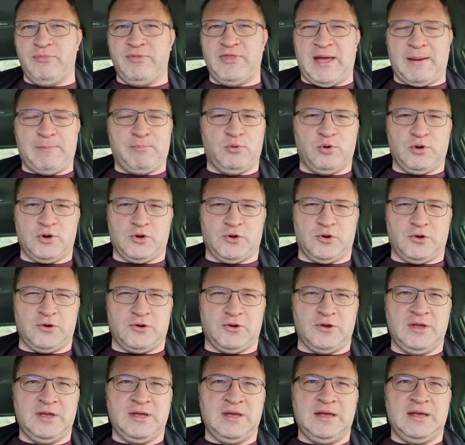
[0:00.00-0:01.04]
that point
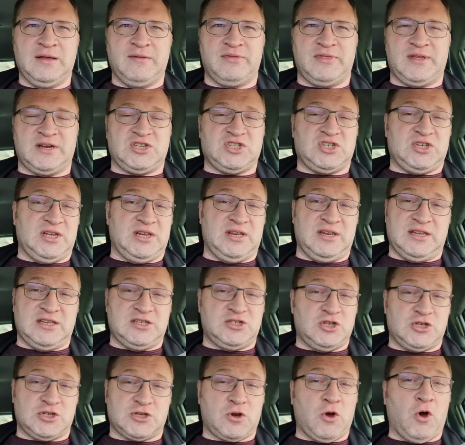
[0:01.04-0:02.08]
on, the chin
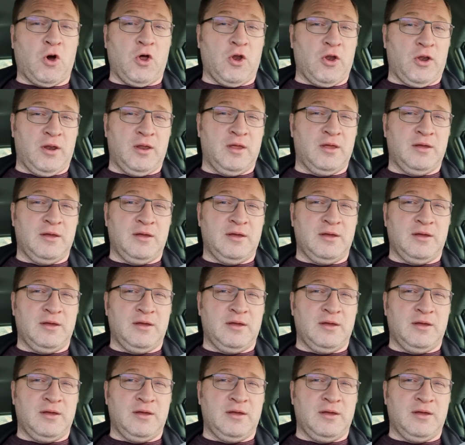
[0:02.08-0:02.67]
is just gone.